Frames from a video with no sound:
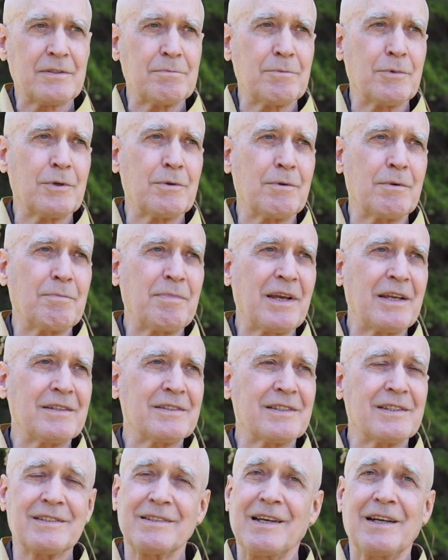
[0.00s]
Buddha
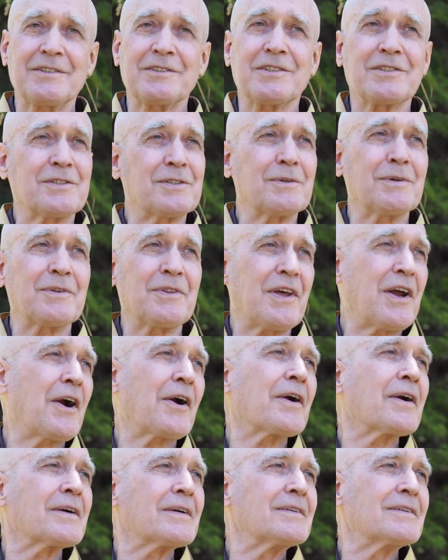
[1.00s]
repentance and say, I'll just do it
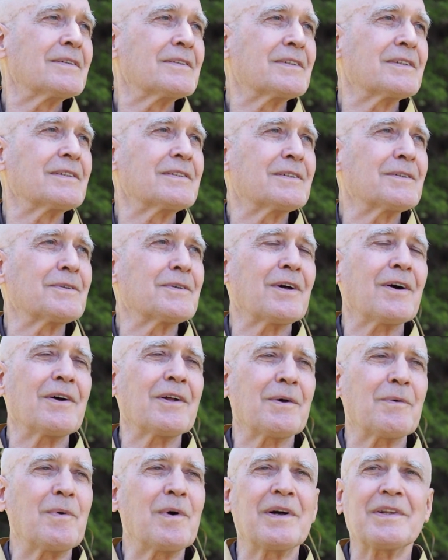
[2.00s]
there. I'll do it
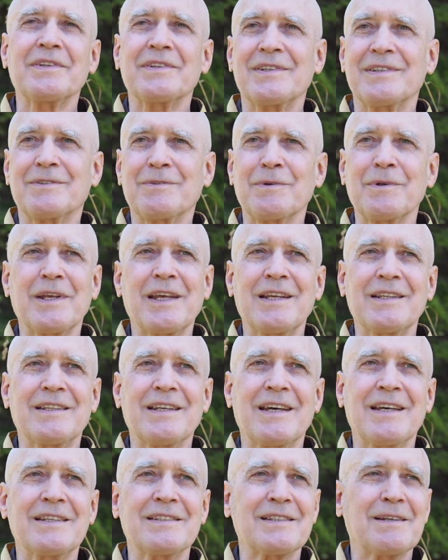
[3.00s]
all at once. 28
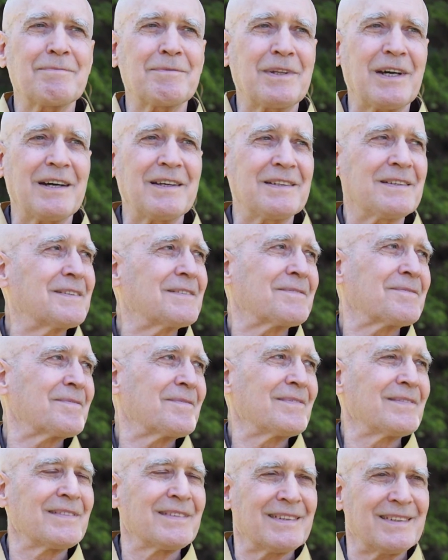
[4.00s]
days, I'm done.
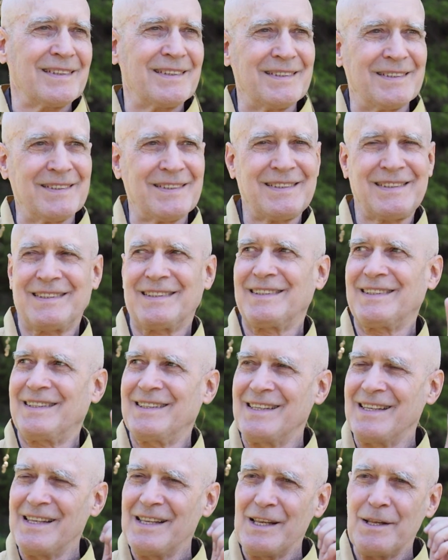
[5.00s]
You know.
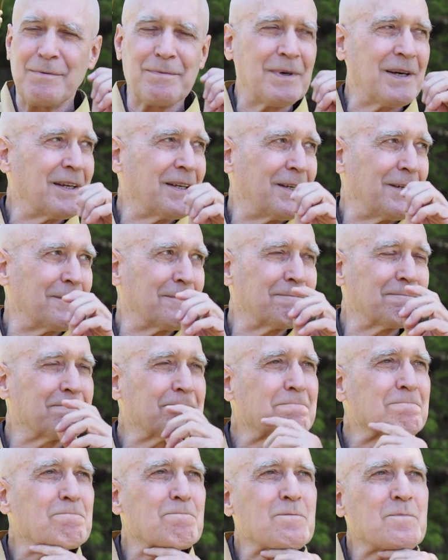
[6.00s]
But
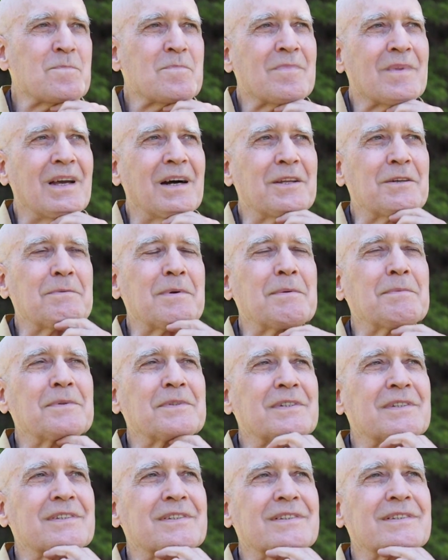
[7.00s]
other people
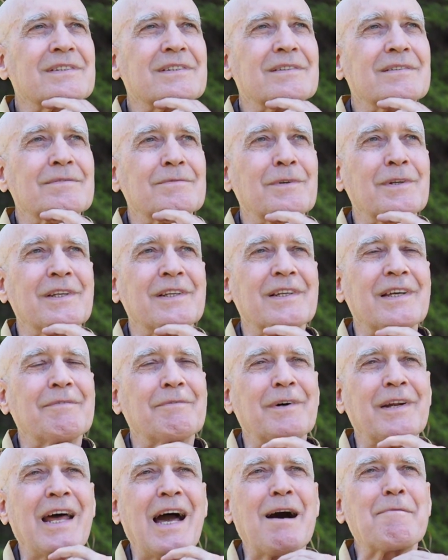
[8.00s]
just really,
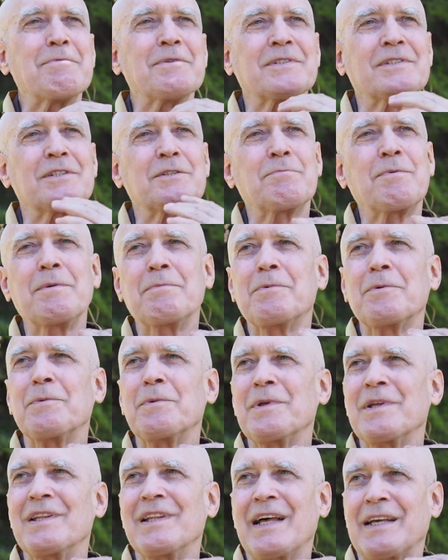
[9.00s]
what happens is people
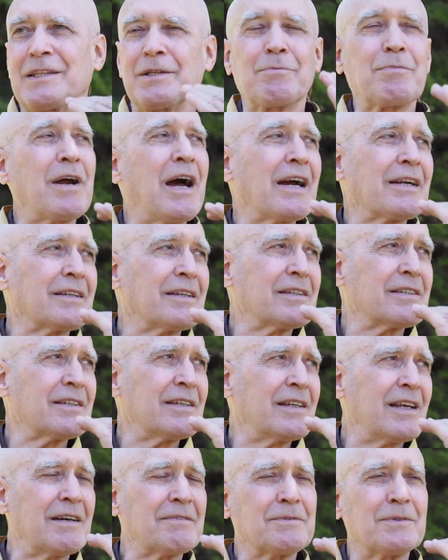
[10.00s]
really like the practice.
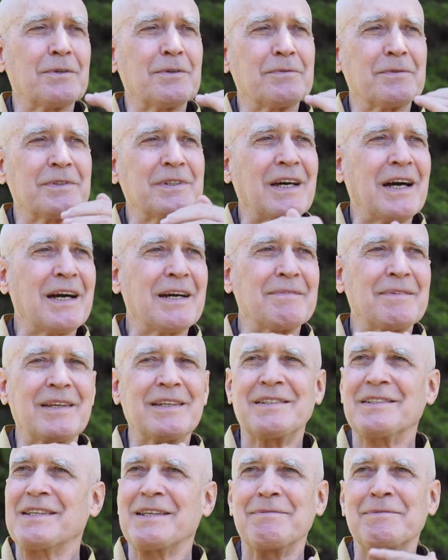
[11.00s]
And over time,
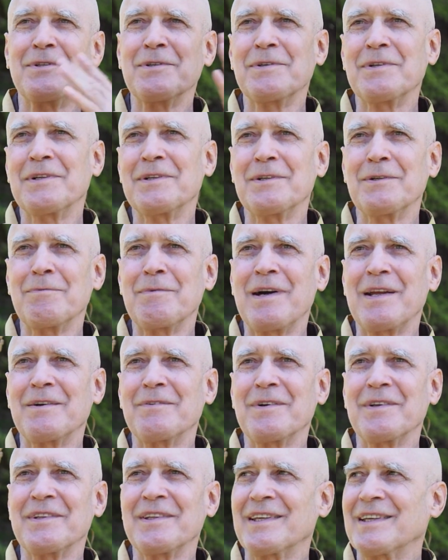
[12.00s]
they just keep doing it no matter
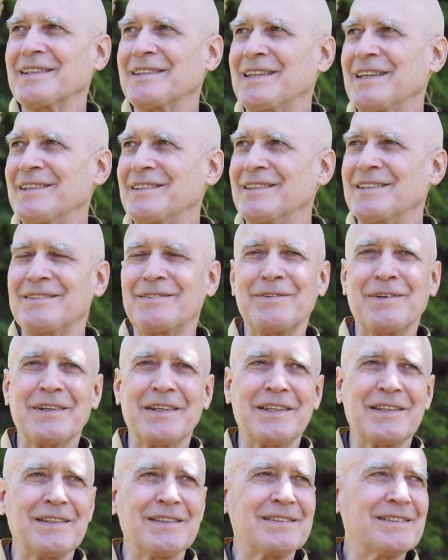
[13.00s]
whether they get
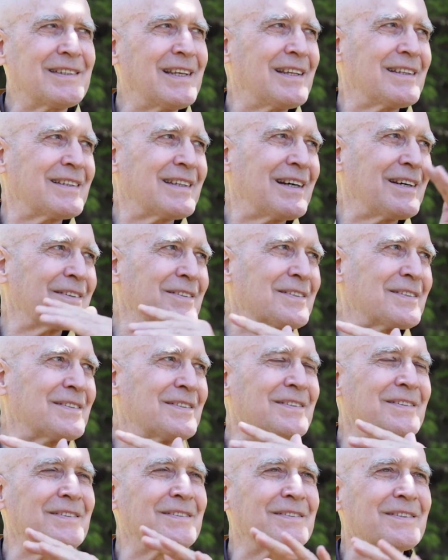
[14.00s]

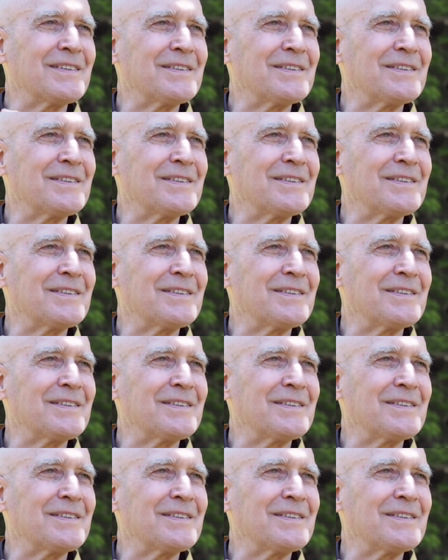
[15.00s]
10,000 or